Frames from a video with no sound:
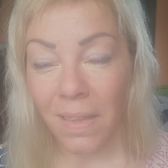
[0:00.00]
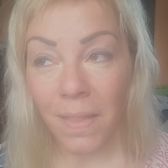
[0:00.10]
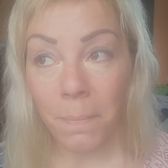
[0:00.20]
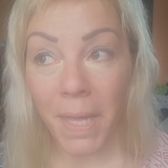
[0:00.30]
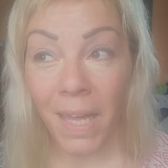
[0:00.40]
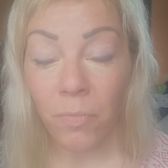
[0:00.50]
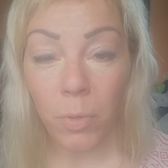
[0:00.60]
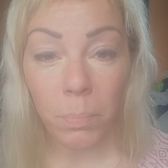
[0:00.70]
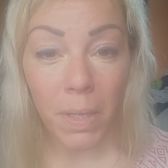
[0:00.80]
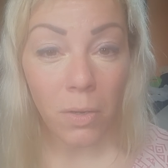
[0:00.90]
They may have
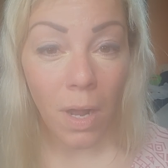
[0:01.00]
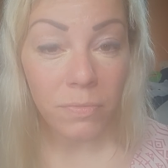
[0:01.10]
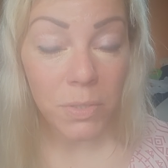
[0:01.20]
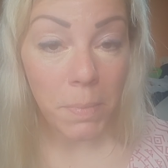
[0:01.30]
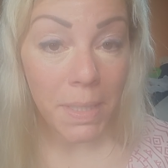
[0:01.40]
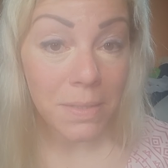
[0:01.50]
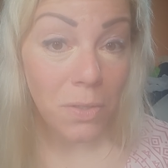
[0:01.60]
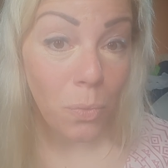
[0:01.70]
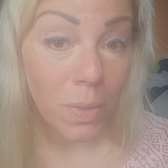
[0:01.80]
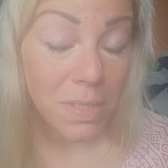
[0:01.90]
been better off to make us
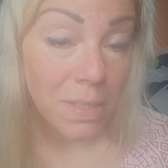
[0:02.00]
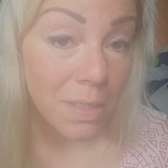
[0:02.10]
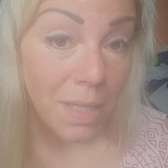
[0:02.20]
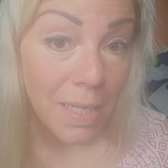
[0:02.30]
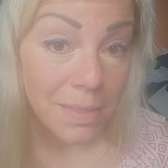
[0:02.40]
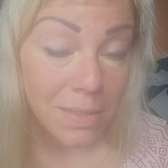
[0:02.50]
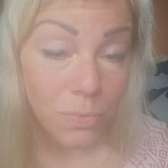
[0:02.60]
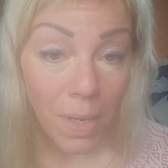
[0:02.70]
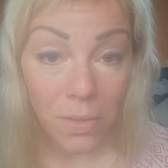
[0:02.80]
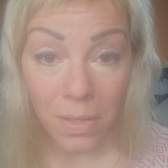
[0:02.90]
all wear sunglasses
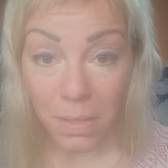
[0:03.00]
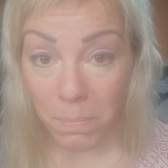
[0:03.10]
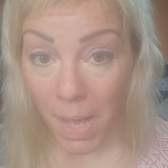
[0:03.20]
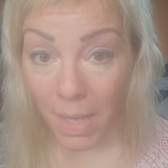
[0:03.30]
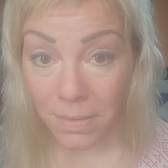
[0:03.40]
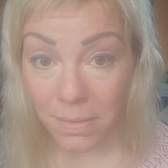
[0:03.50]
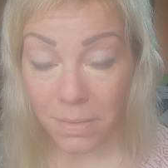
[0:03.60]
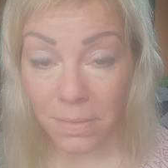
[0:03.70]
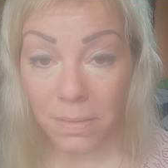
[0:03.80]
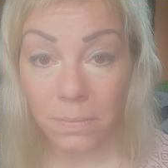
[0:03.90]
rather than
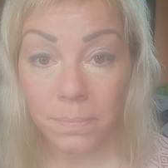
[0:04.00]
masks.